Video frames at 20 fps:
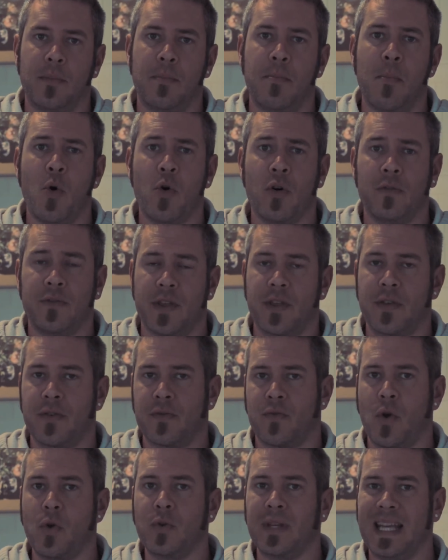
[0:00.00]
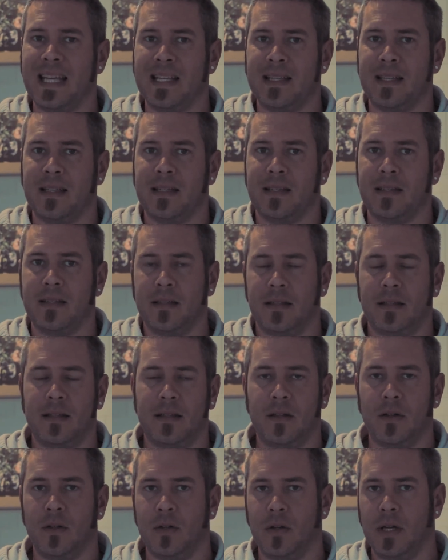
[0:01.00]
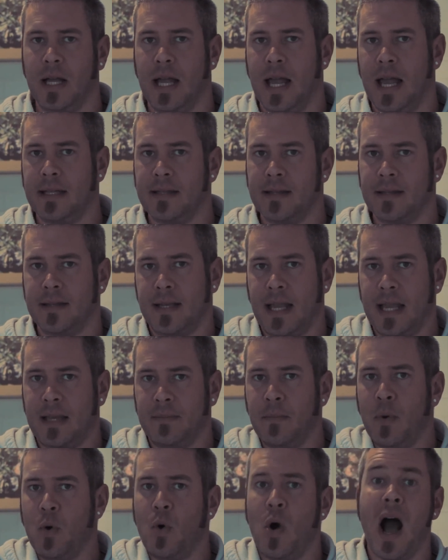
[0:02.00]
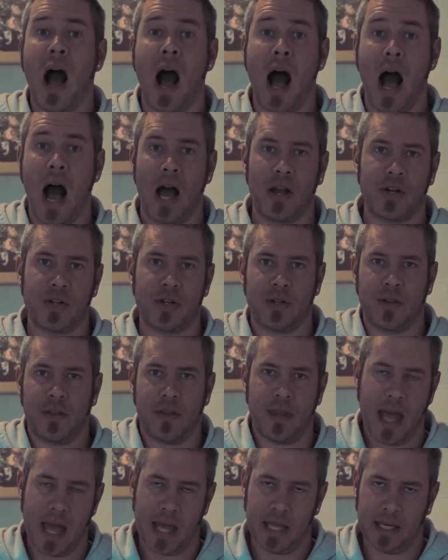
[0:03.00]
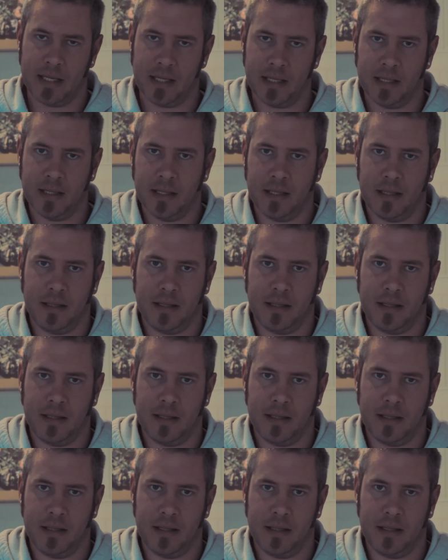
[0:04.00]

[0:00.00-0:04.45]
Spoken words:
more of a throat hit and seem more harsh than